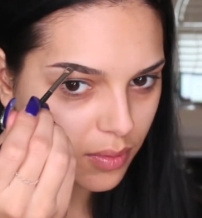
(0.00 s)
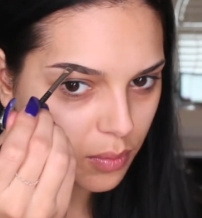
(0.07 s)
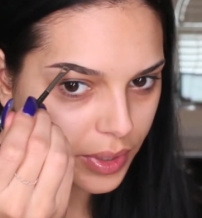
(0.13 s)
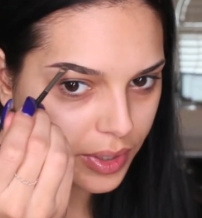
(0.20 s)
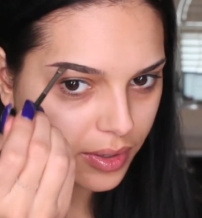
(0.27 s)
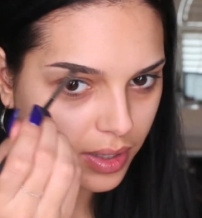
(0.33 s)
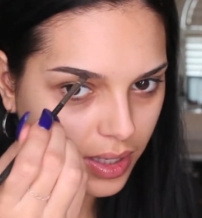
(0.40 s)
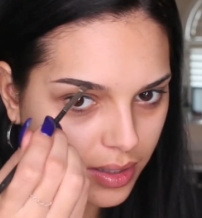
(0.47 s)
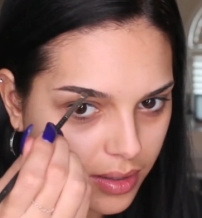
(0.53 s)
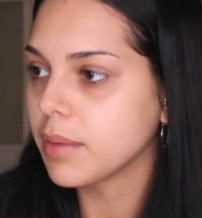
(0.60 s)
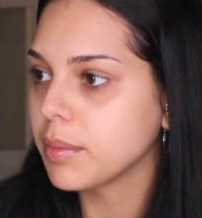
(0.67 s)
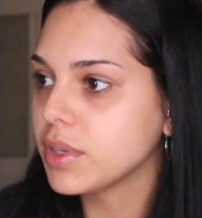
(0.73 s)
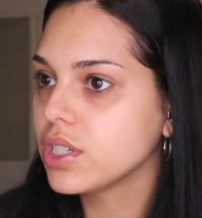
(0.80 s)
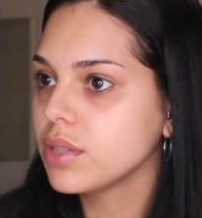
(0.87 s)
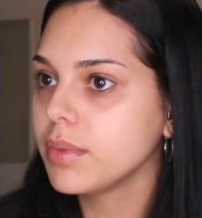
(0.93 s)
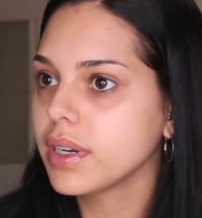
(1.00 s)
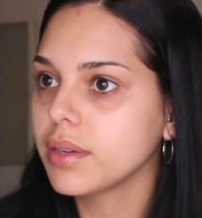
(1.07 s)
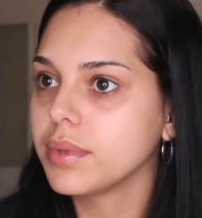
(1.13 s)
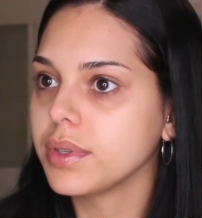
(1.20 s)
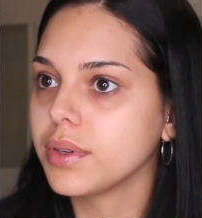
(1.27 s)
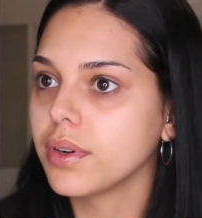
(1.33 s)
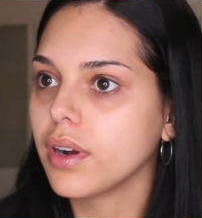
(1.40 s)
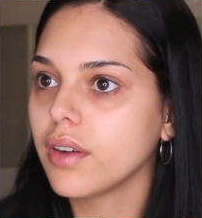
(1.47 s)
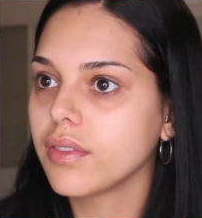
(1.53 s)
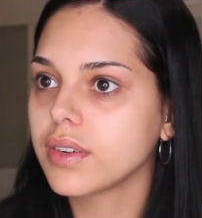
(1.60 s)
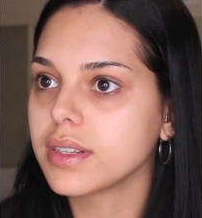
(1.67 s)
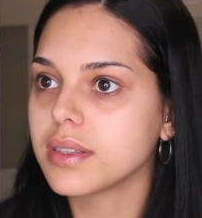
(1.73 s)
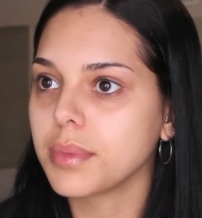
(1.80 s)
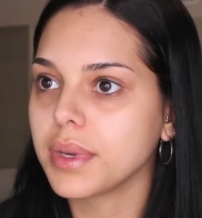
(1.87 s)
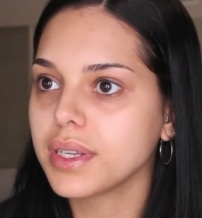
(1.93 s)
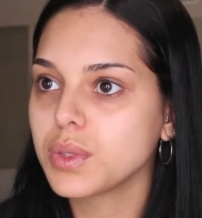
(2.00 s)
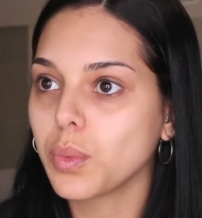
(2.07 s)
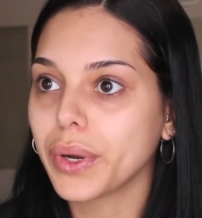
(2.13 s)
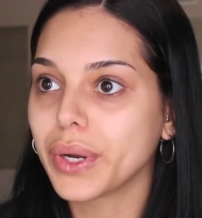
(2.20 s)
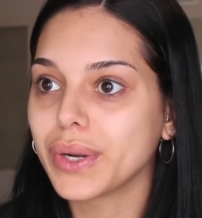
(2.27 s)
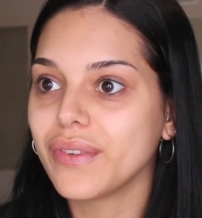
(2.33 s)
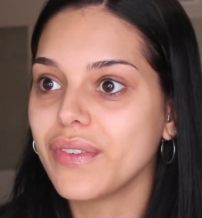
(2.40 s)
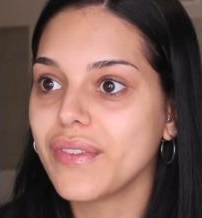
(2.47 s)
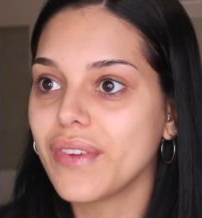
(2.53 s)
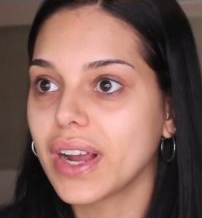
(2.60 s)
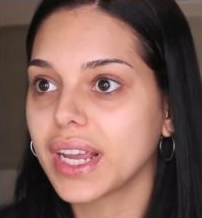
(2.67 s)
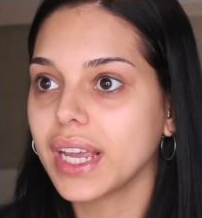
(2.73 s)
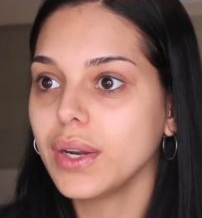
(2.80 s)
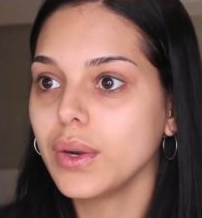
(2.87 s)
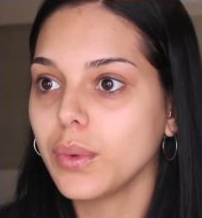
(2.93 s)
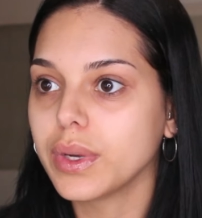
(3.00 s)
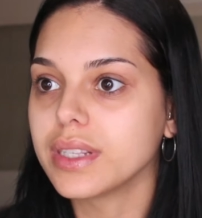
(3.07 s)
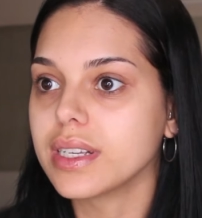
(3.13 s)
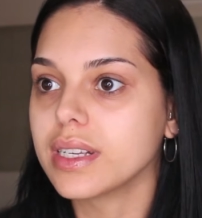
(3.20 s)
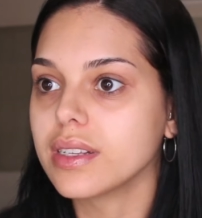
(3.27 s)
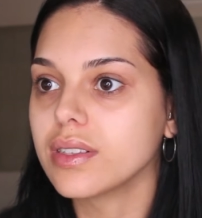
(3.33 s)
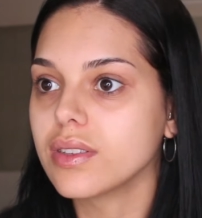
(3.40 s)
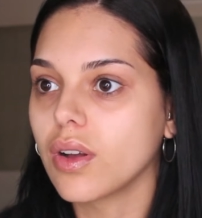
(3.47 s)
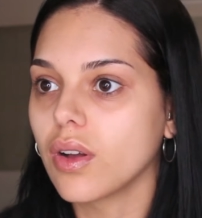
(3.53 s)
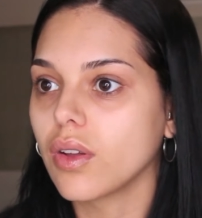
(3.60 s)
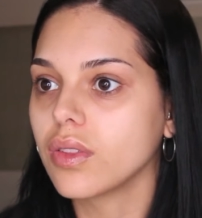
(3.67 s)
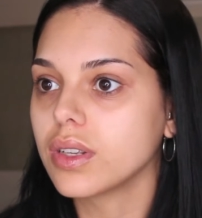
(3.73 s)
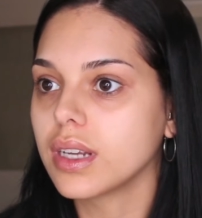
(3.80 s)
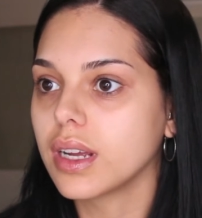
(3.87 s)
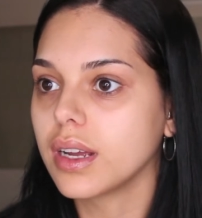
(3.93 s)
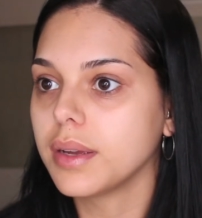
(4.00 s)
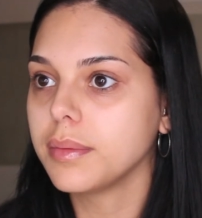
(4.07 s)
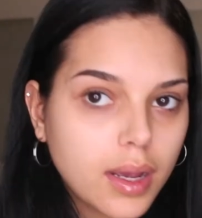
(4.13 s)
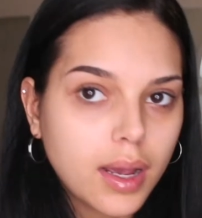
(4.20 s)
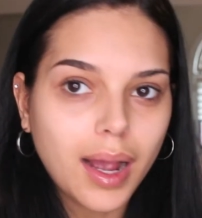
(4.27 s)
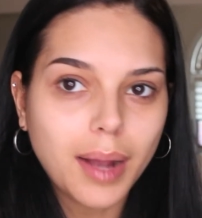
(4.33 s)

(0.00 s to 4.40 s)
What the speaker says: Weirdly. Let me turn my computer off because it makes weird fucking noises all the time.